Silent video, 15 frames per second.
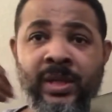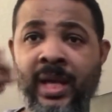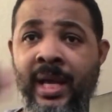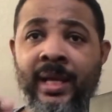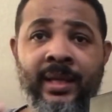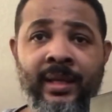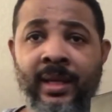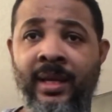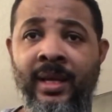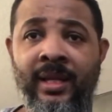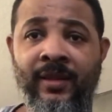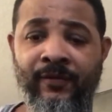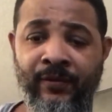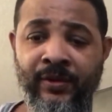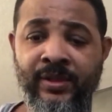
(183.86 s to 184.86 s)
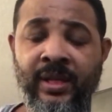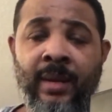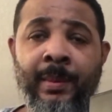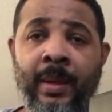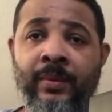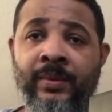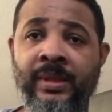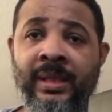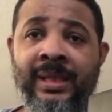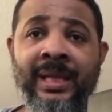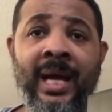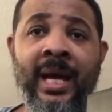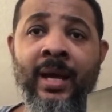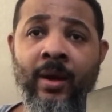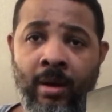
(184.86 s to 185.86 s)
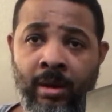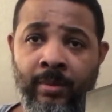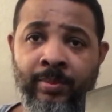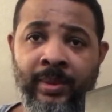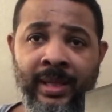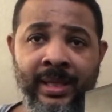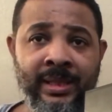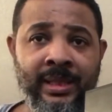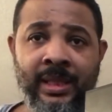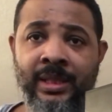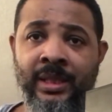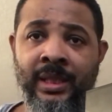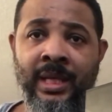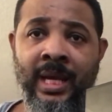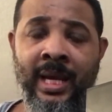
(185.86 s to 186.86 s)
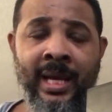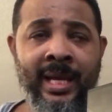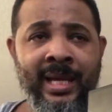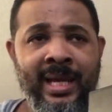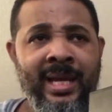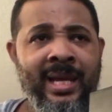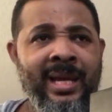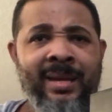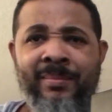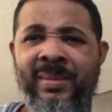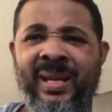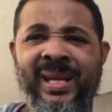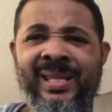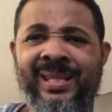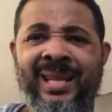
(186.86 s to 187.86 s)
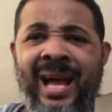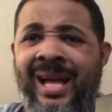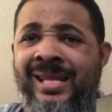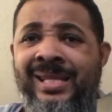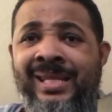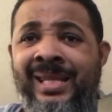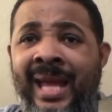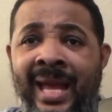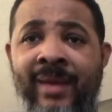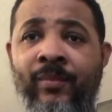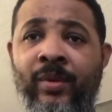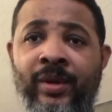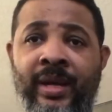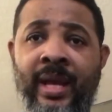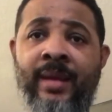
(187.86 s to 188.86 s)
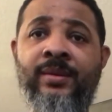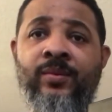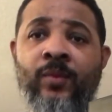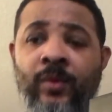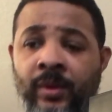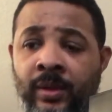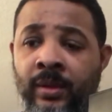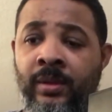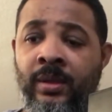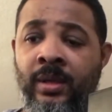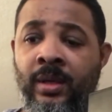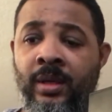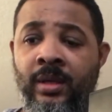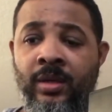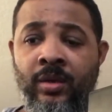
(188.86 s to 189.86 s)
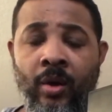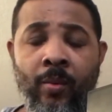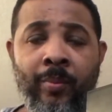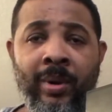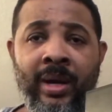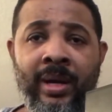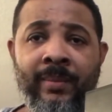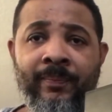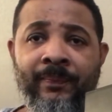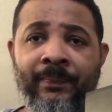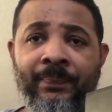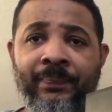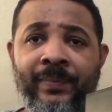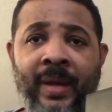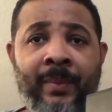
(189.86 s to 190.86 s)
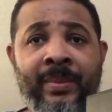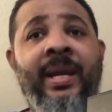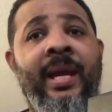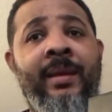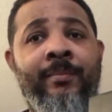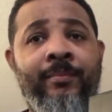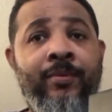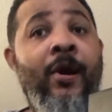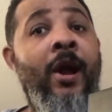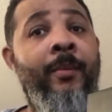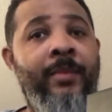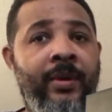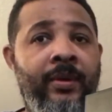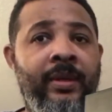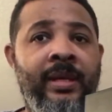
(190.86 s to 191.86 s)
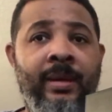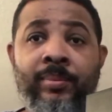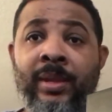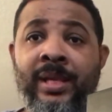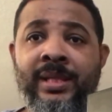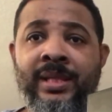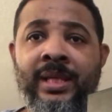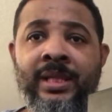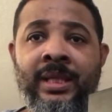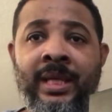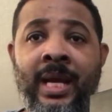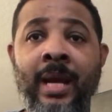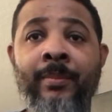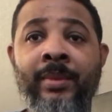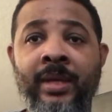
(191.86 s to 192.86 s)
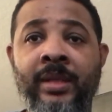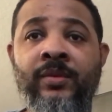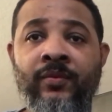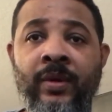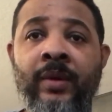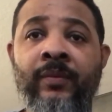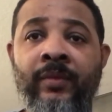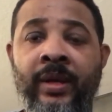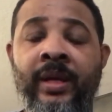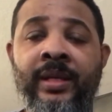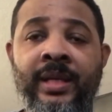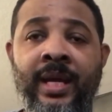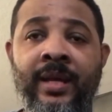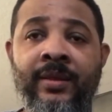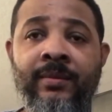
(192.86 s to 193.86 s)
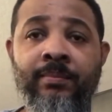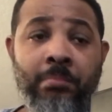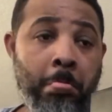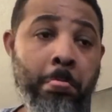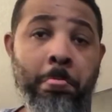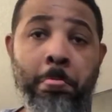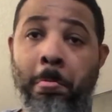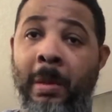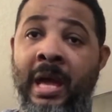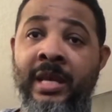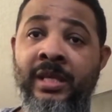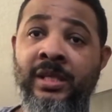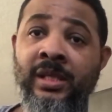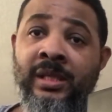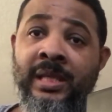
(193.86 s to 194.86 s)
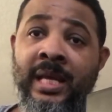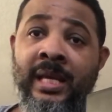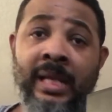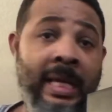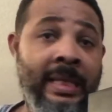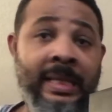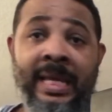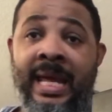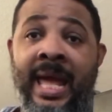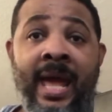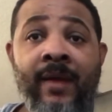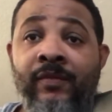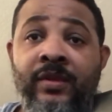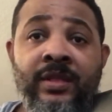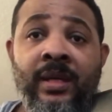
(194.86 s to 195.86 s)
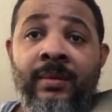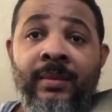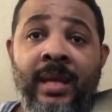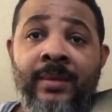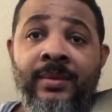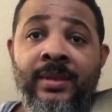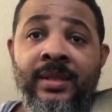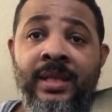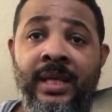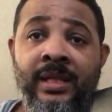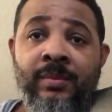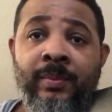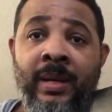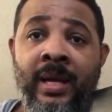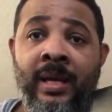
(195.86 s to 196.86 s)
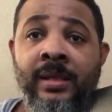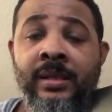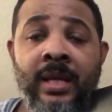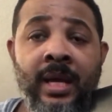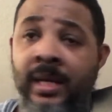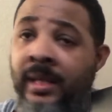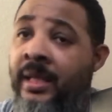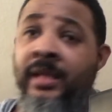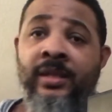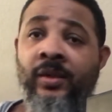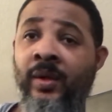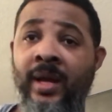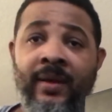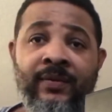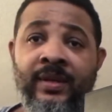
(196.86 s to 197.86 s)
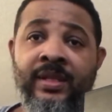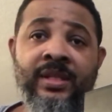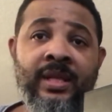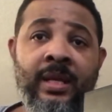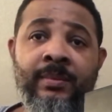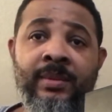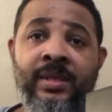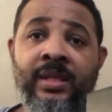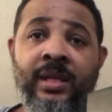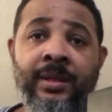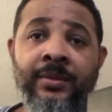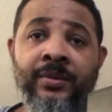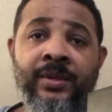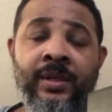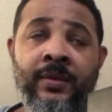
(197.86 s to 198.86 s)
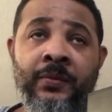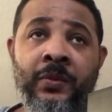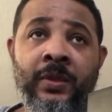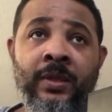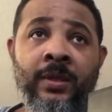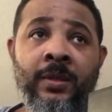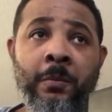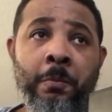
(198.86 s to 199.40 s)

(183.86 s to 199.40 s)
was like the first time I was a diehard PlayStation guy, because I just gamed where games were, but I became primarily a PlayStation guy because of Red Ring of Death. I just looked at it like they have the same games as Xbox, they just don't have the same exclusives.